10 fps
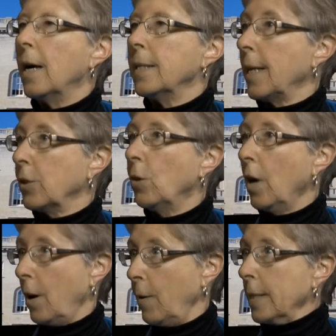sexual
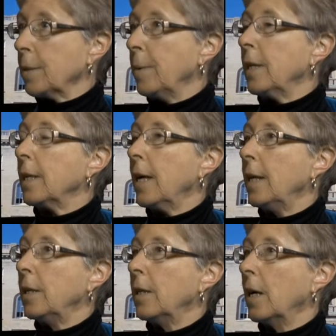harassment,
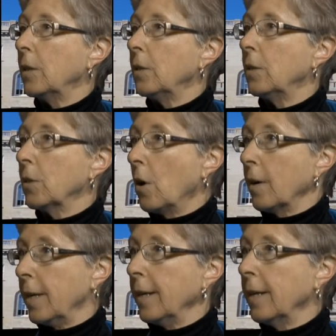and
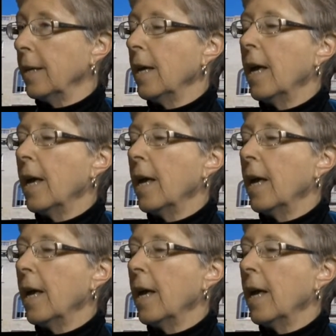stalking,